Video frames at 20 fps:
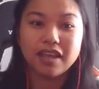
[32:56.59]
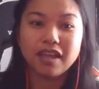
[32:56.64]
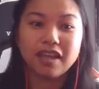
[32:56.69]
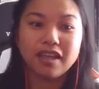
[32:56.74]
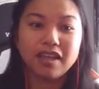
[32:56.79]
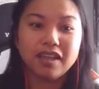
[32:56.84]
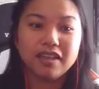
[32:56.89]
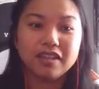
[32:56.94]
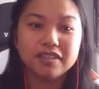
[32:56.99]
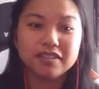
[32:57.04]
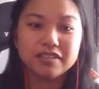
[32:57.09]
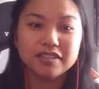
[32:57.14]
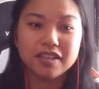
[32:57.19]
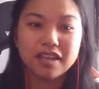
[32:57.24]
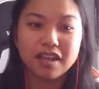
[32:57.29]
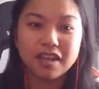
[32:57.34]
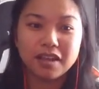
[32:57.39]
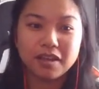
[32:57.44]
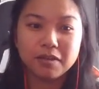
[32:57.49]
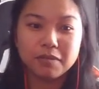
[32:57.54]
And
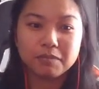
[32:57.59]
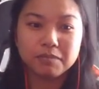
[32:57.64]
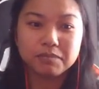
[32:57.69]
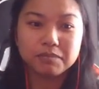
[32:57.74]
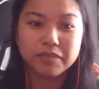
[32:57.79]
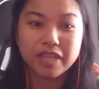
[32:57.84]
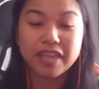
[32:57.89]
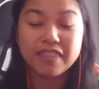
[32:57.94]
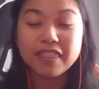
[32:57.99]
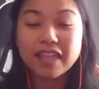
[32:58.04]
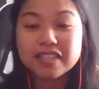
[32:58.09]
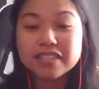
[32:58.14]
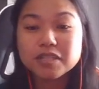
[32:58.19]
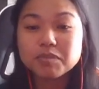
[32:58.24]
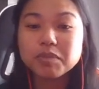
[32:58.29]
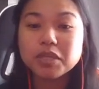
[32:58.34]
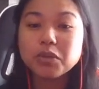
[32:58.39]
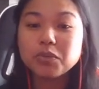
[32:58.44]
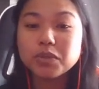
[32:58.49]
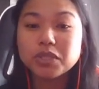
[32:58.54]
that's
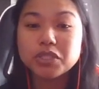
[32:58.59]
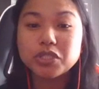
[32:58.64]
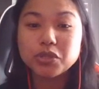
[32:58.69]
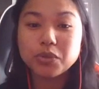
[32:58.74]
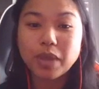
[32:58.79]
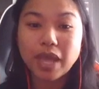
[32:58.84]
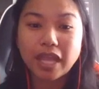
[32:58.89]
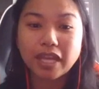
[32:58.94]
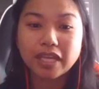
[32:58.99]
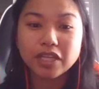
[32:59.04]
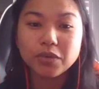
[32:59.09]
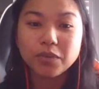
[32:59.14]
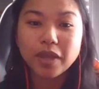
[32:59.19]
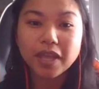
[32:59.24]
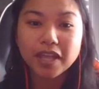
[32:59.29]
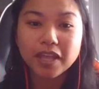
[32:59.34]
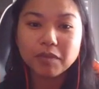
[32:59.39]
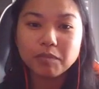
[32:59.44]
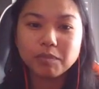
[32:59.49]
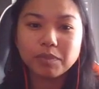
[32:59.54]
something we'll do
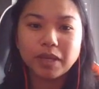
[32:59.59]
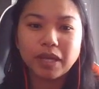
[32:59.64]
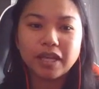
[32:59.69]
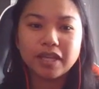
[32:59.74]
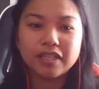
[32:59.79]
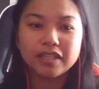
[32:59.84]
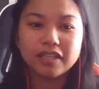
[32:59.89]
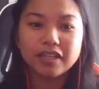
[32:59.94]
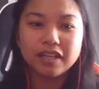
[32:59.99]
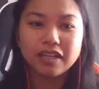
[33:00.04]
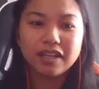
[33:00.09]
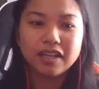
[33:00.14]
anyway, but